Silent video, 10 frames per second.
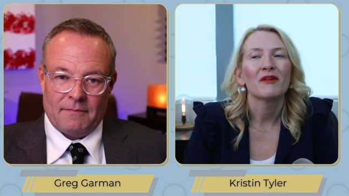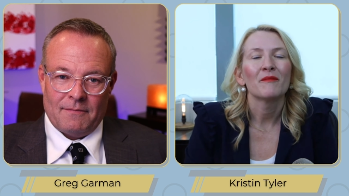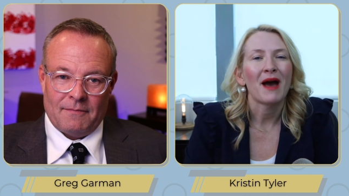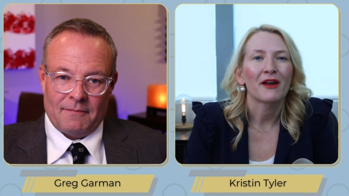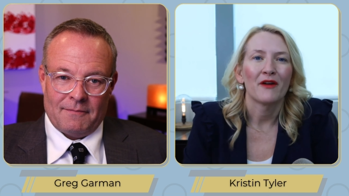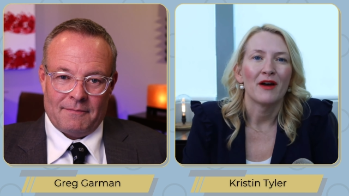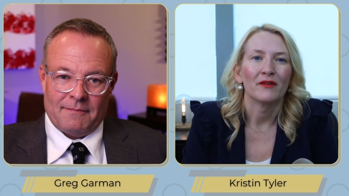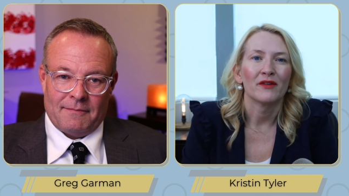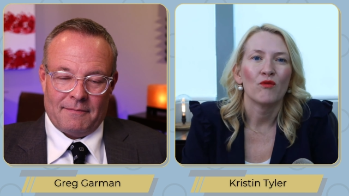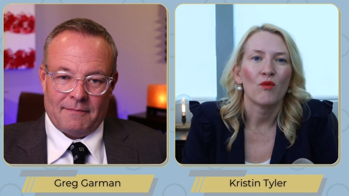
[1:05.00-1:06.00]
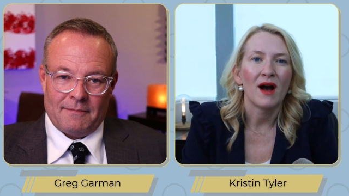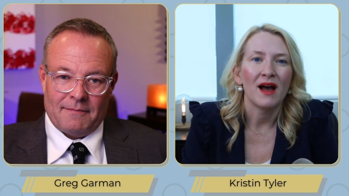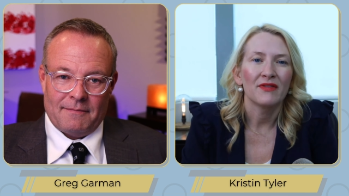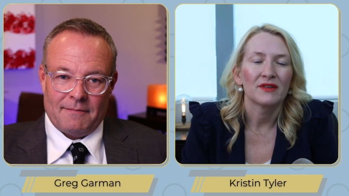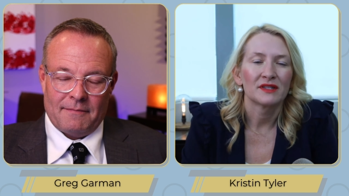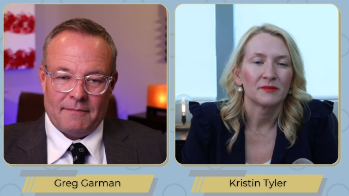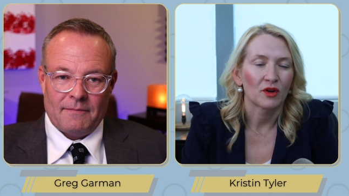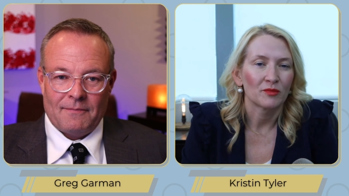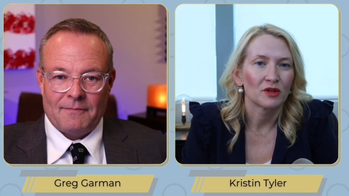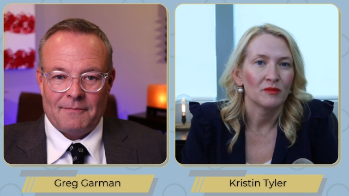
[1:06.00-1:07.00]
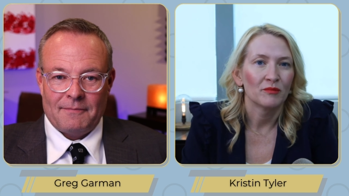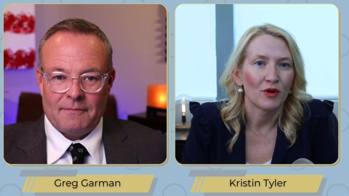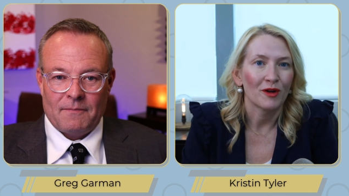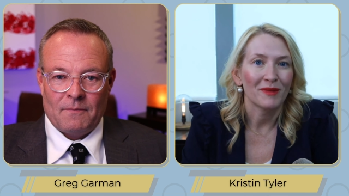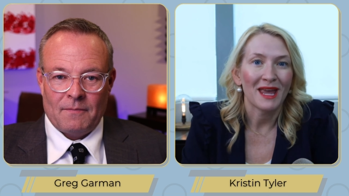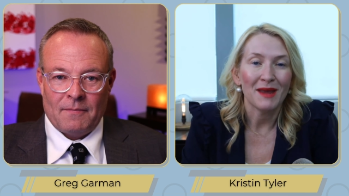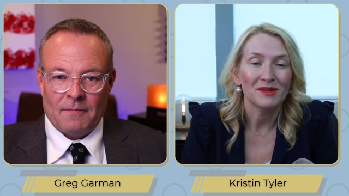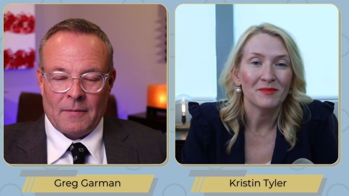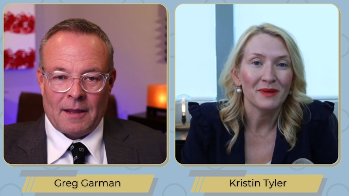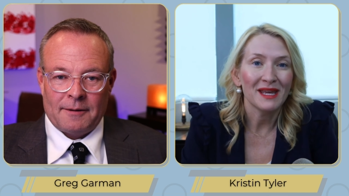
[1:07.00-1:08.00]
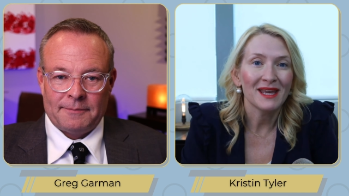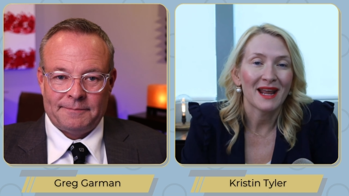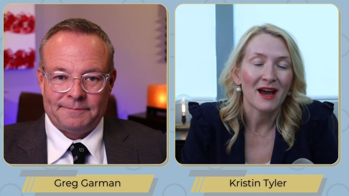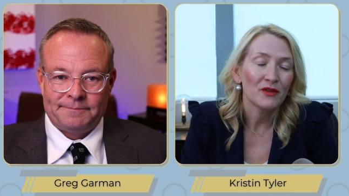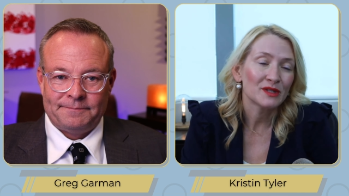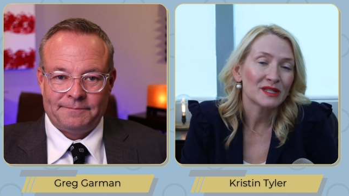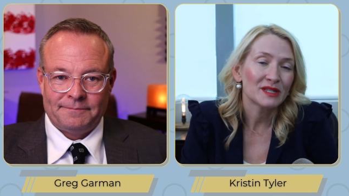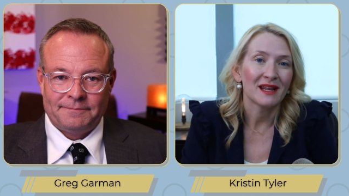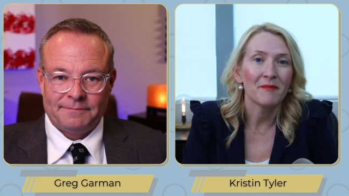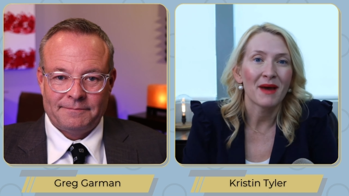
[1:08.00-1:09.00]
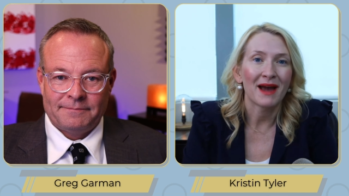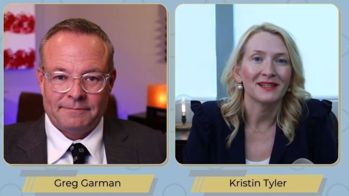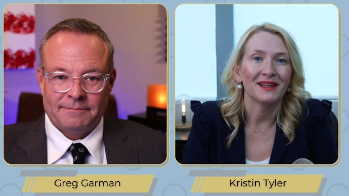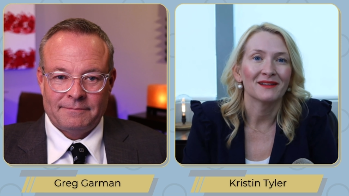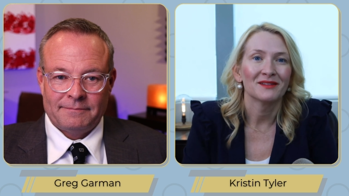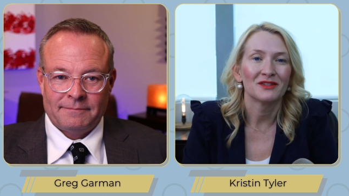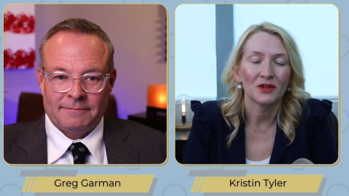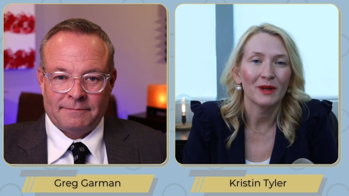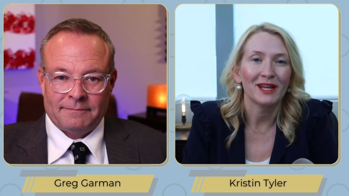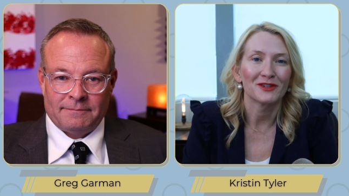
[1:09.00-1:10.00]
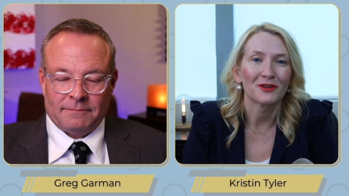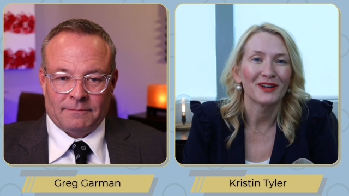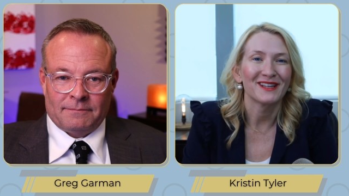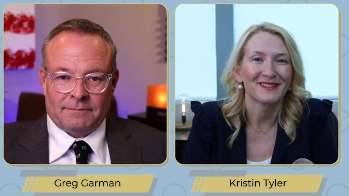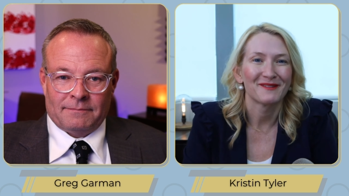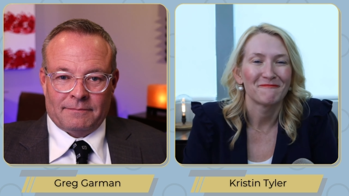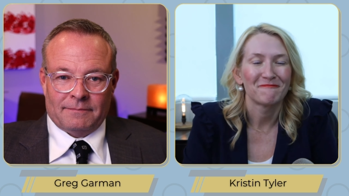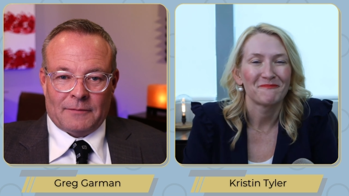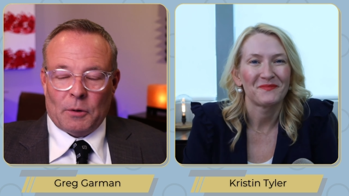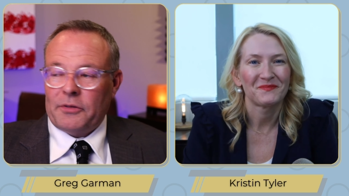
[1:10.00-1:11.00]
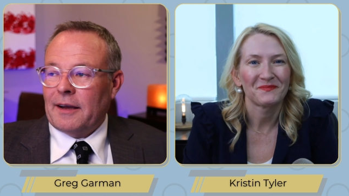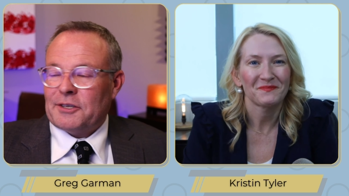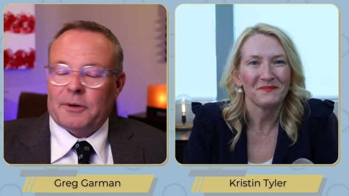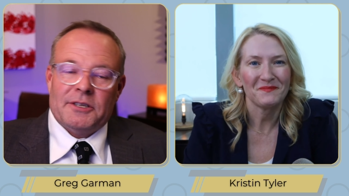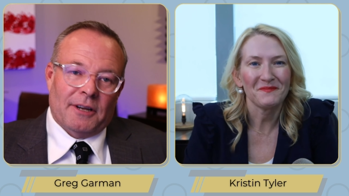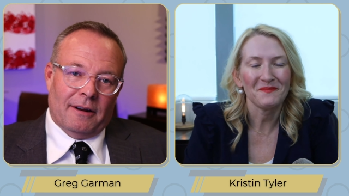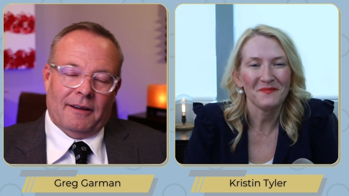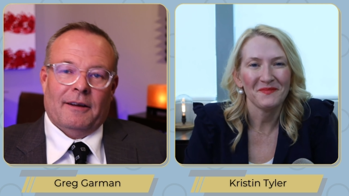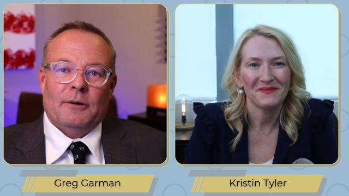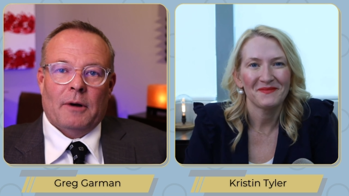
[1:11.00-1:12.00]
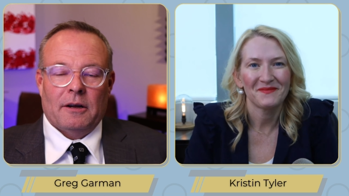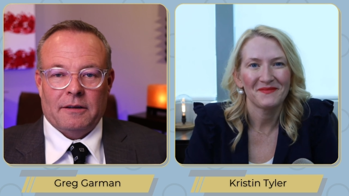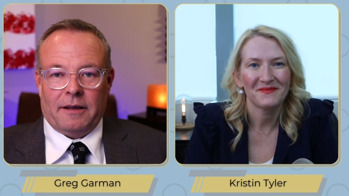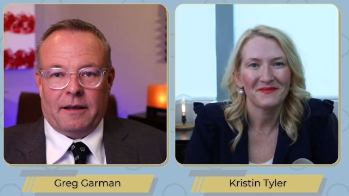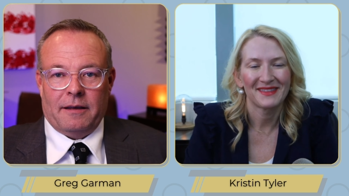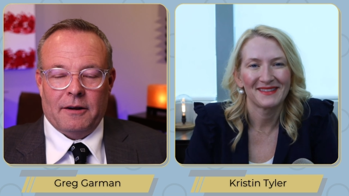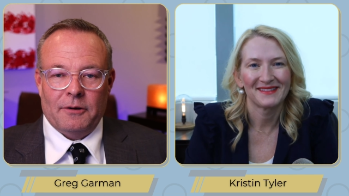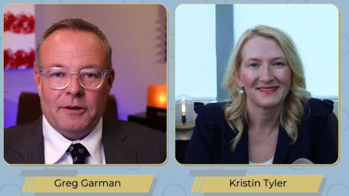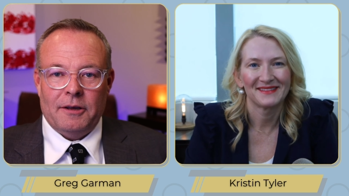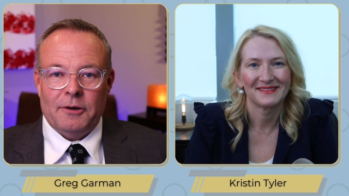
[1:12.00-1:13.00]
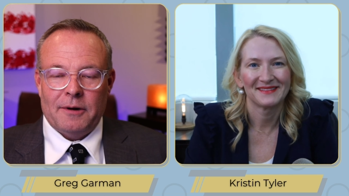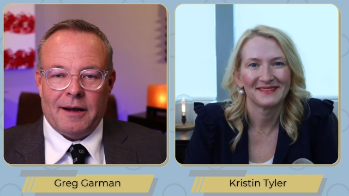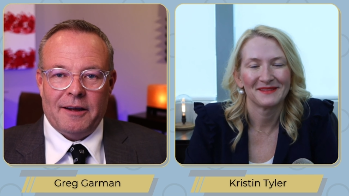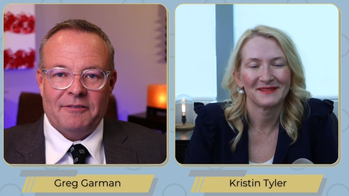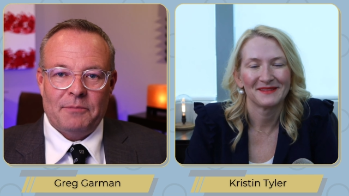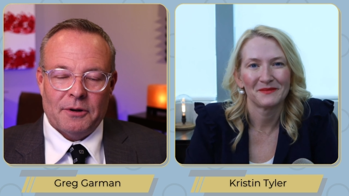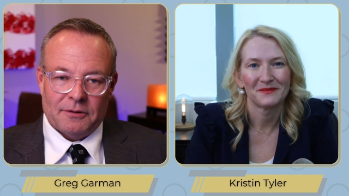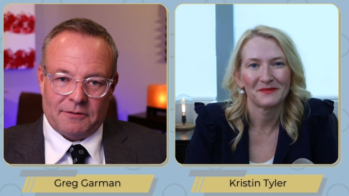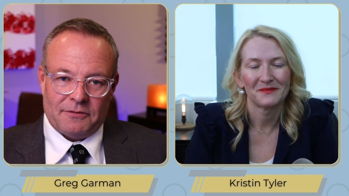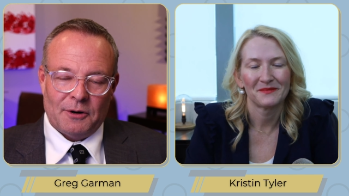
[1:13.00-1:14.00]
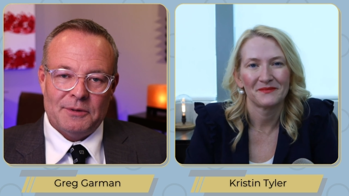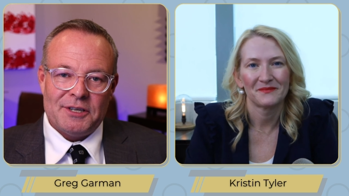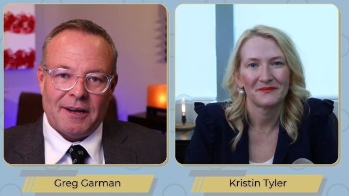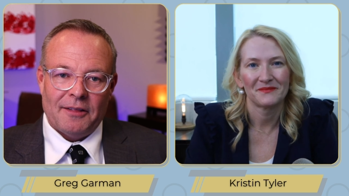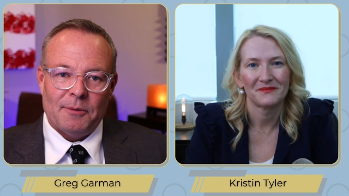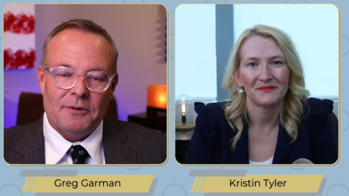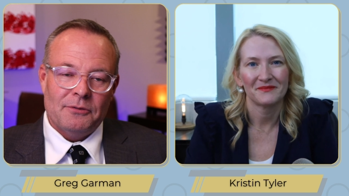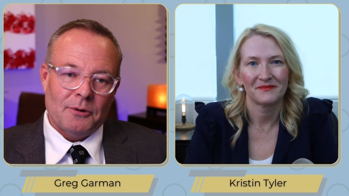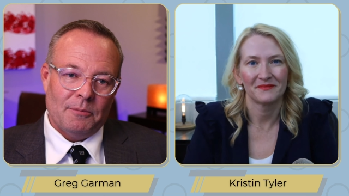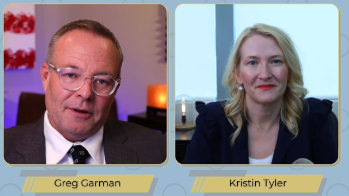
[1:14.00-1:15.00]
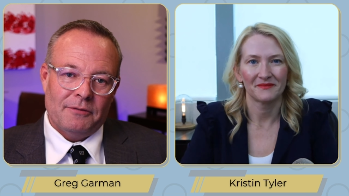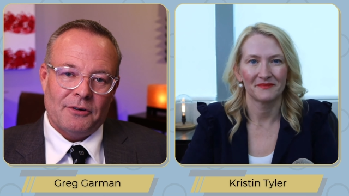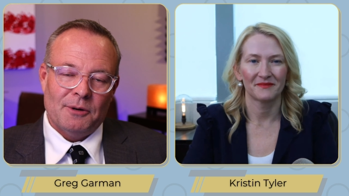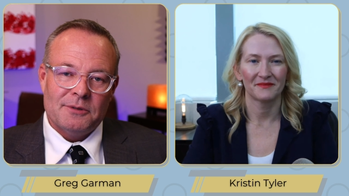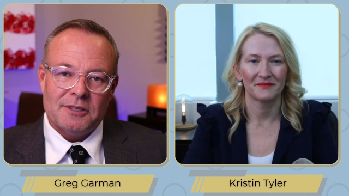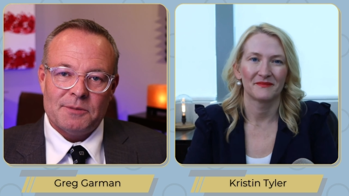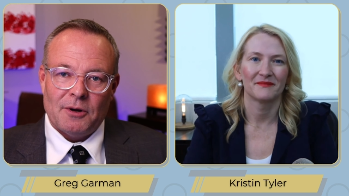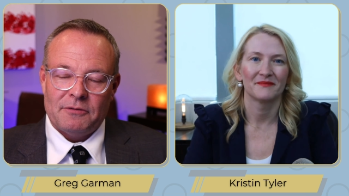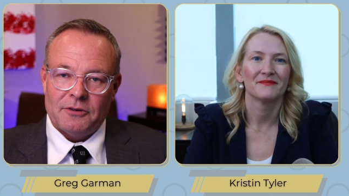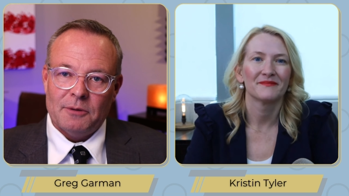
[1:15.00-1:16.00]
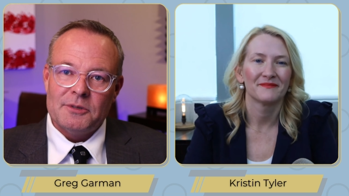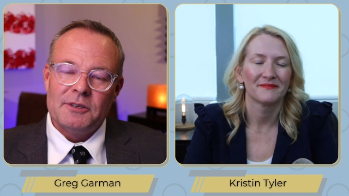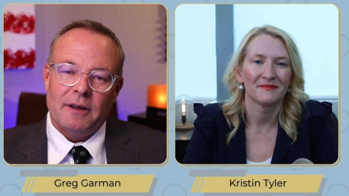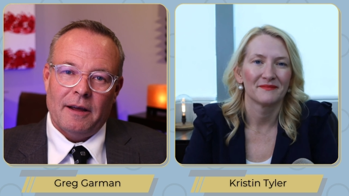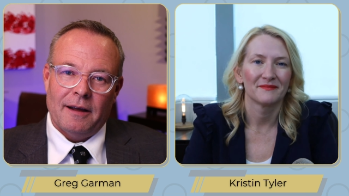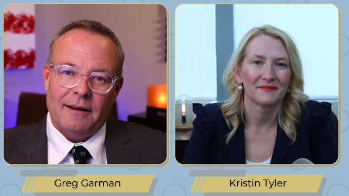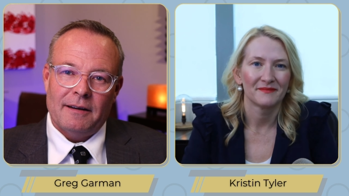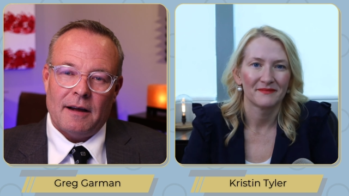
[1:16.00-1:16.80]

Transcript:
Speaker 1: the background of why the subscription program came to be and how you see it impacting so many attorneys.
Speaker 2: Well, thanks, Kristen. Well, you know, you and I have built firms together before, big firms and small firms, and